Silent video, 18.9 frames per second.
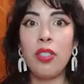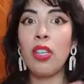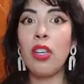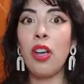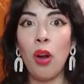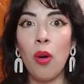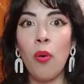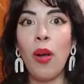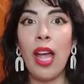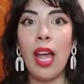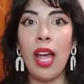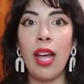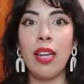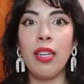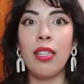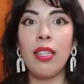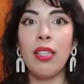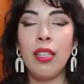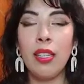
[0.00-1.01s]
to go
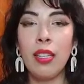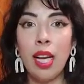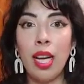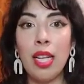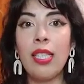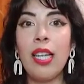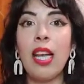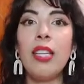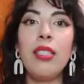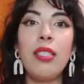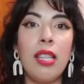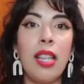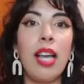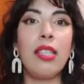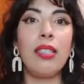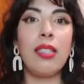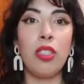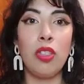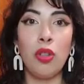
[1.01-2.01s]
and attend to
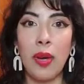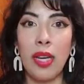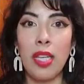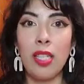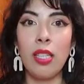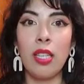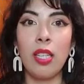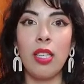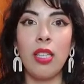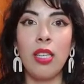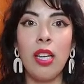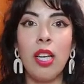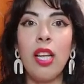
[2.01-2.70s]
that situation.